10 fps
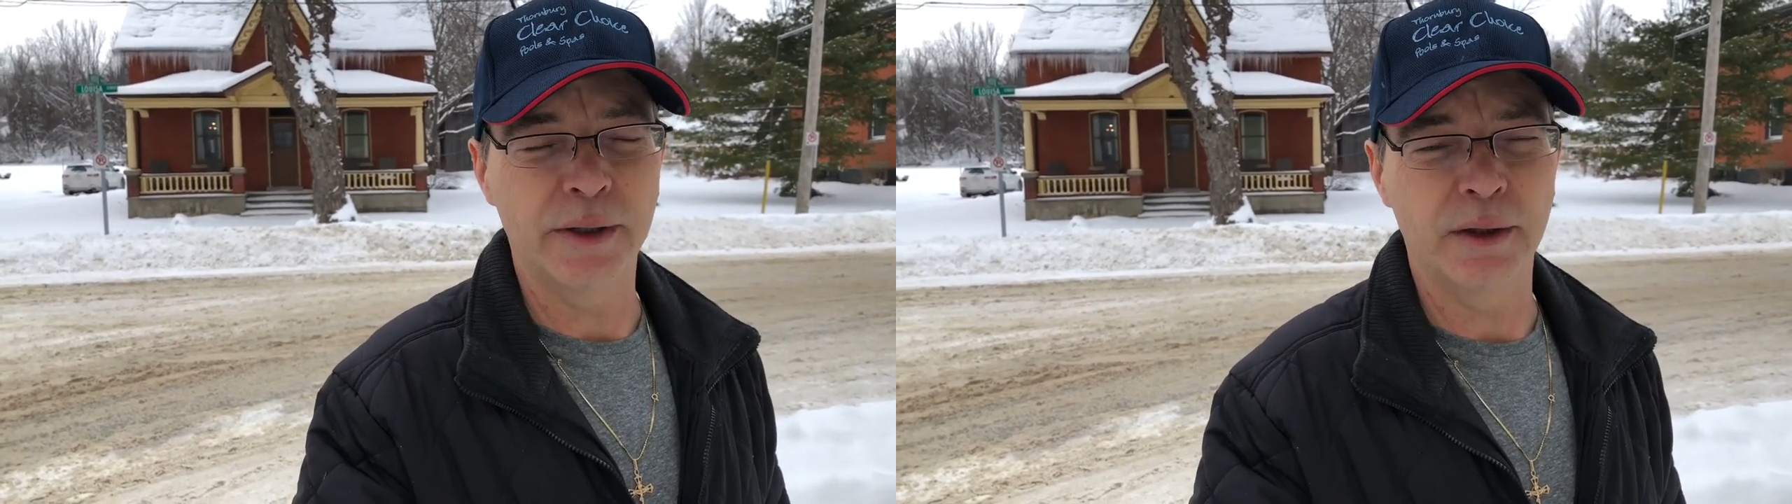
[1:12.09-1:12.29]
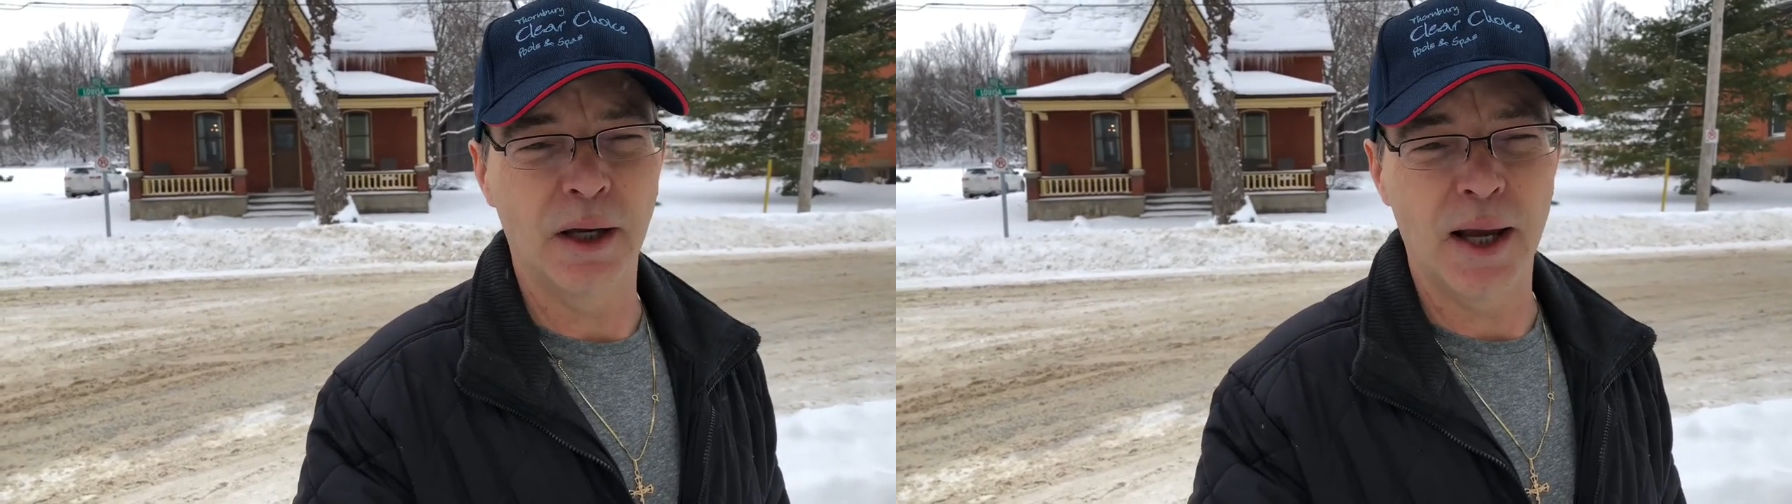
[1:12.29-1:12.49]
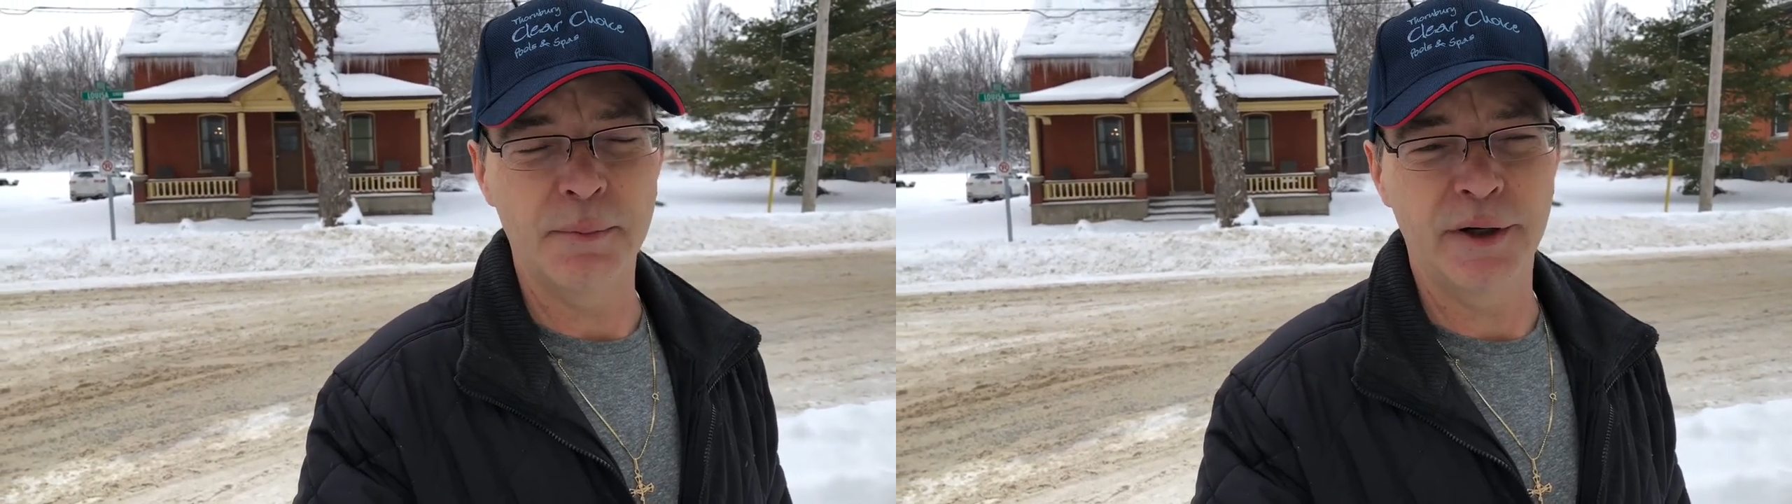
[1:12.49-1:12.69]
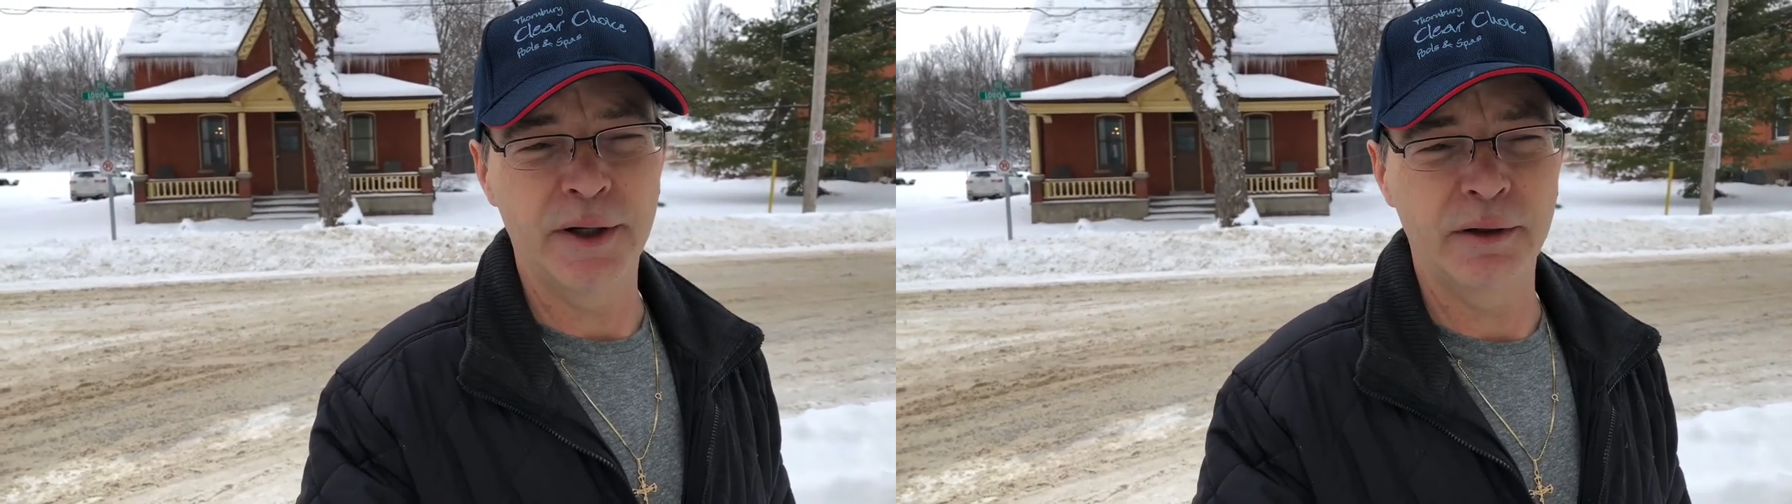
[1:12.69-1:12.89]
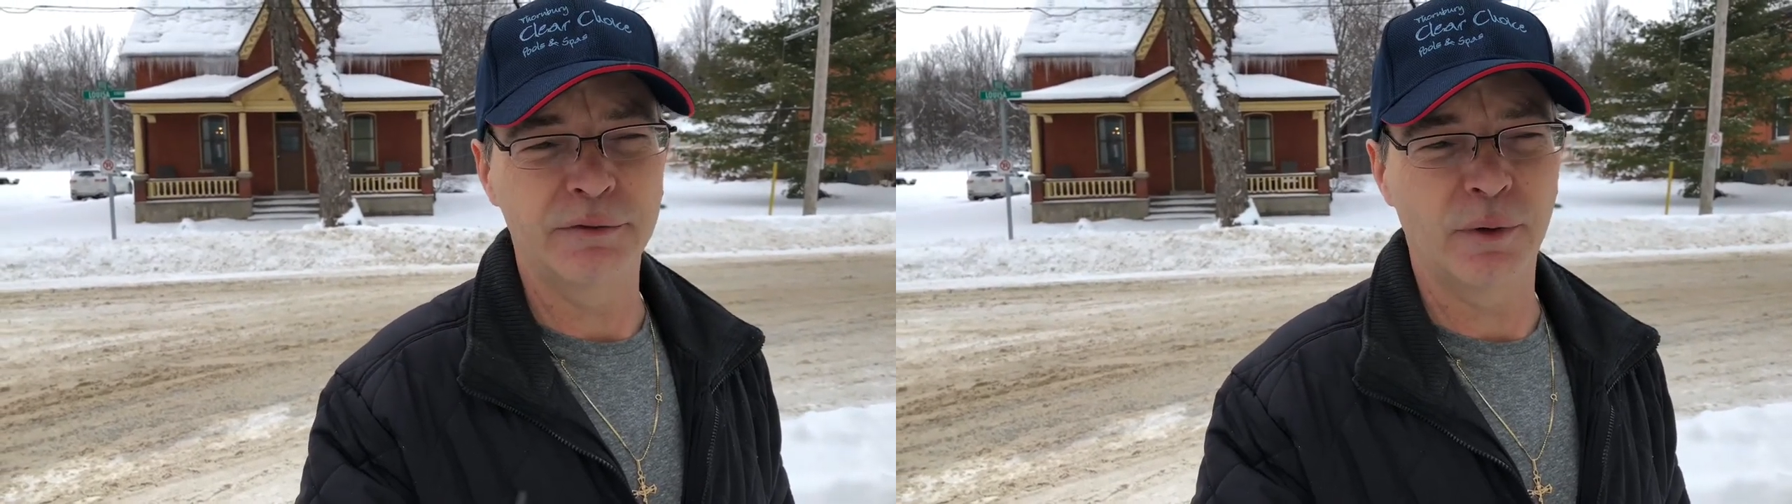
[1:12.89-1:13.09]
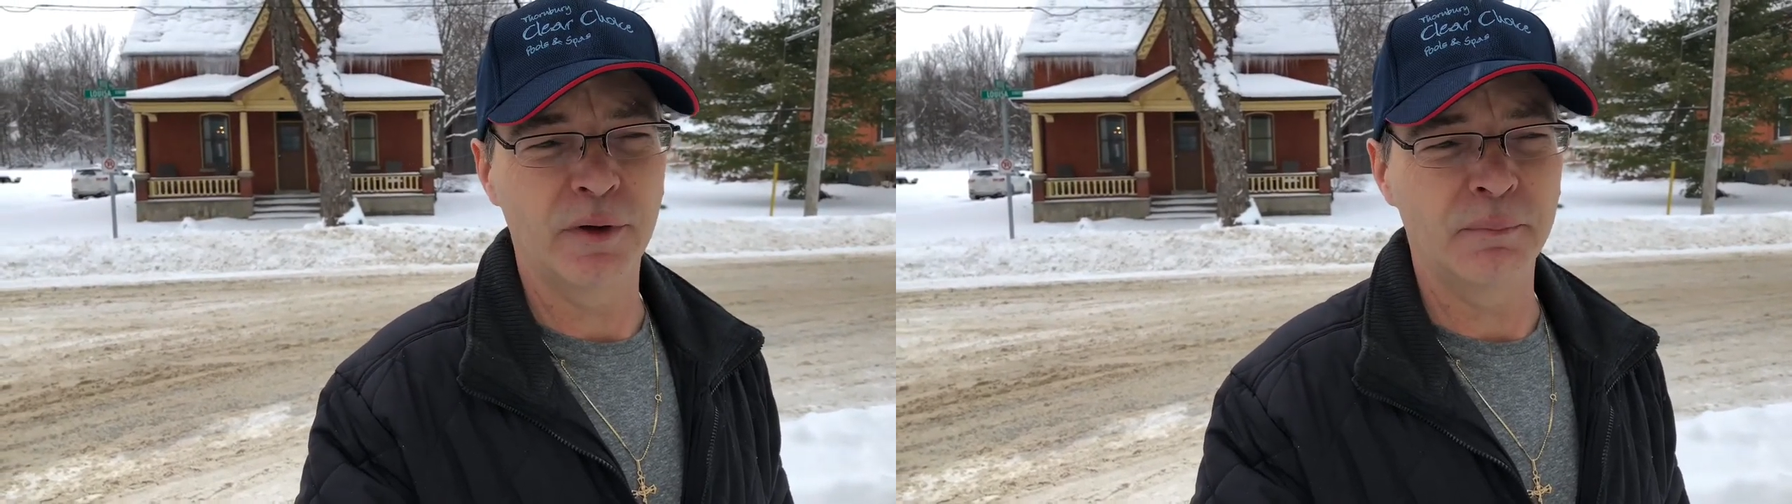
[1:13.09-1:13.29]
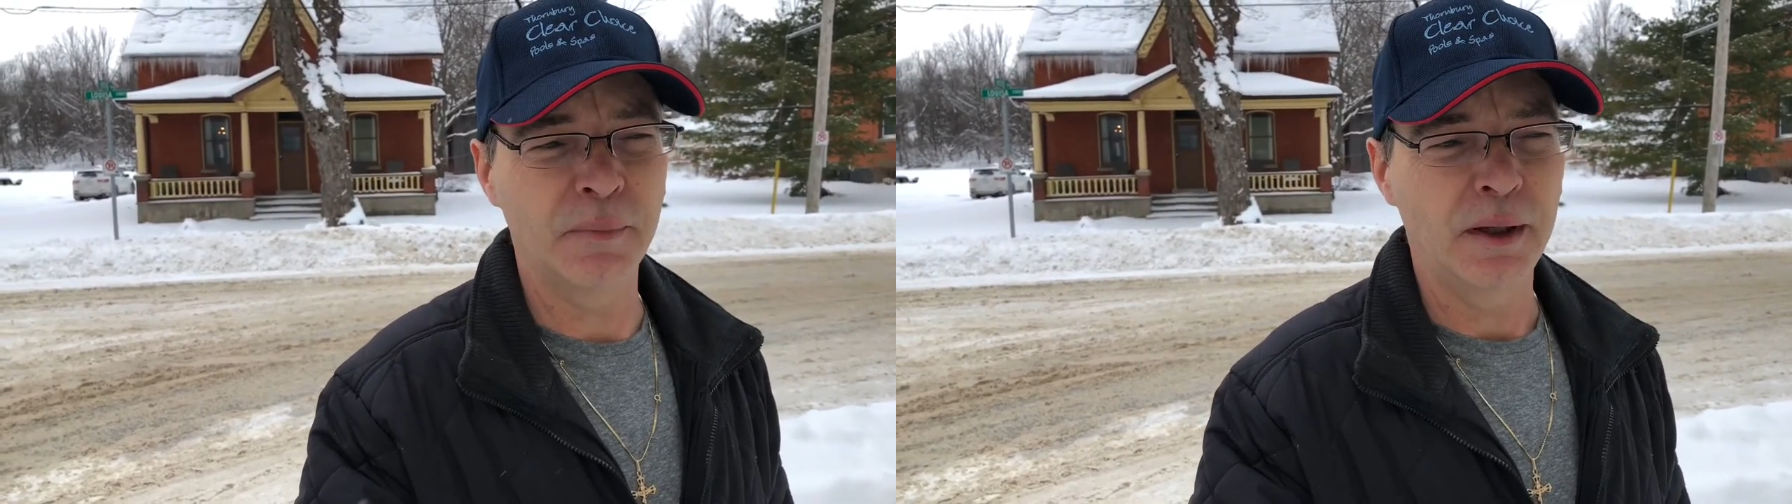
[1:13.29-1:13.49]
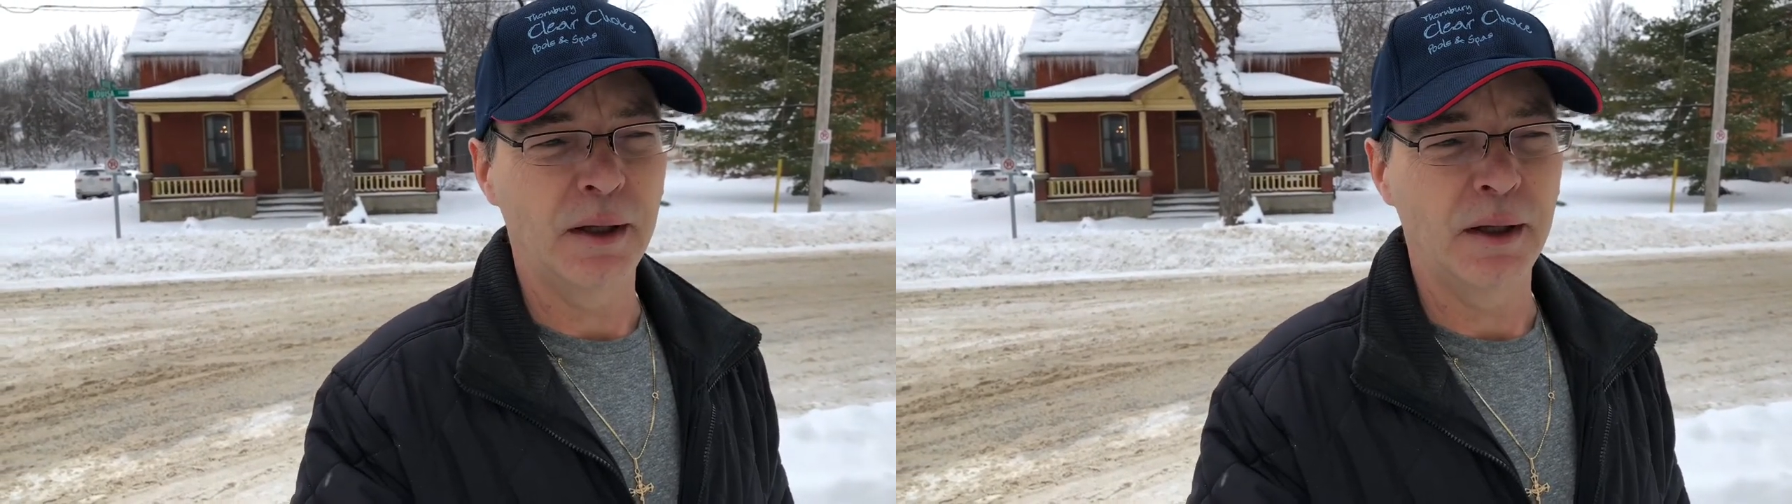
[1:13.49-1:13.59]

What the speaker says: and the library for them.